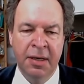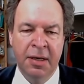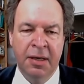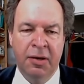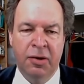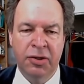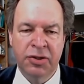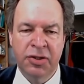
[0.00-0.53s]

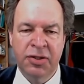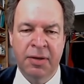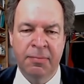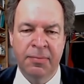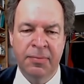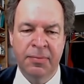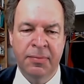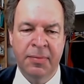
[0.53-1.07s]
also
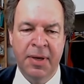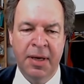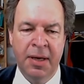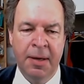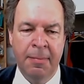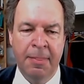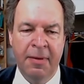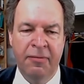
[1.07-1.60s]
some
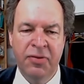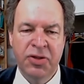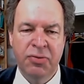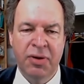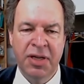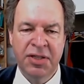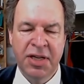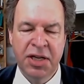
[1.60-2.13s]

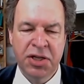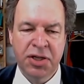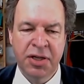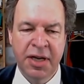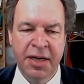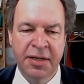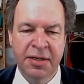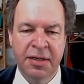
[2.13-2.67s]
visualization
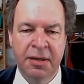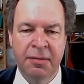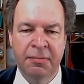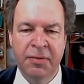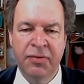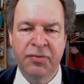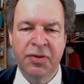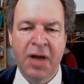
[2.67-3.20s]
and
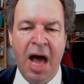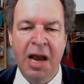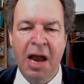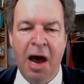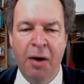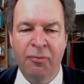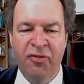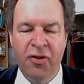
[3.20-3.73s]
even
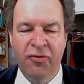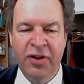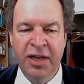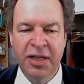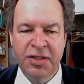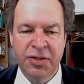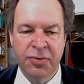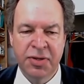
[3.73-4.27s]
alarm for
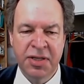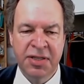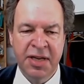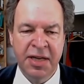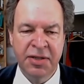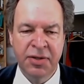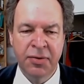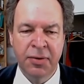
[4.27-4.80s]
failure. So they
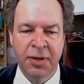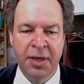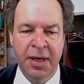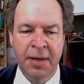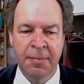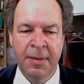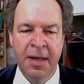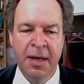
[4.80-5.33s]
send you
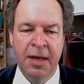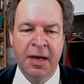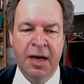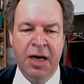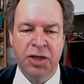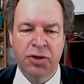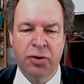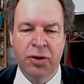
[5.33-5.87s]
a
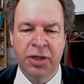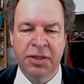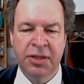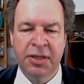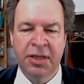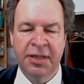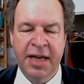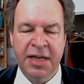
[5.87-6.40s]
short
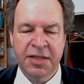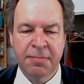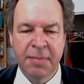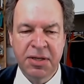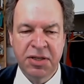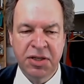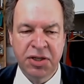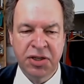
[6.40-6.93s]
text
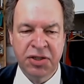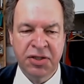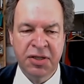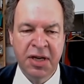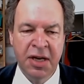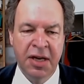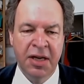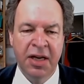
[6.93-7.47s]
messages
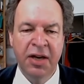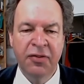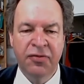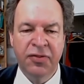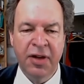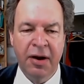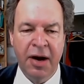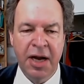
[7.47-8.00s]
if
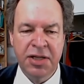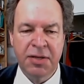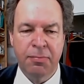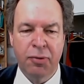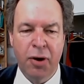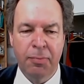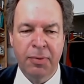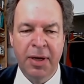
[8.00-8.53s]
there is a
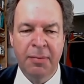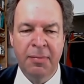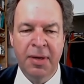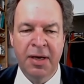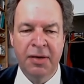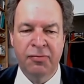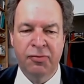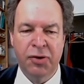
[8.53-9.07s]
problem.
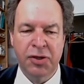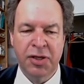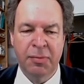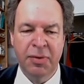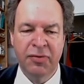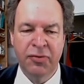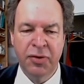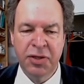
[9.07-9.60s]
For
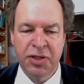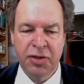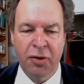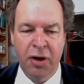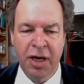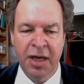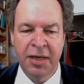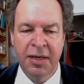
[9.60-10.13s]
example, if you
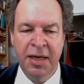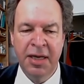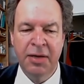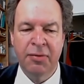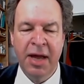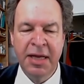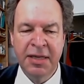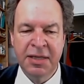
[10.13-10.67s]
install an
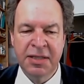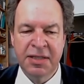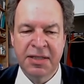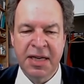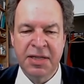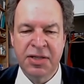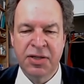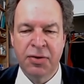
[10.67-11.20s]
irradiance
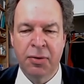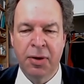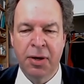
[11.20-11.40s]
sensor,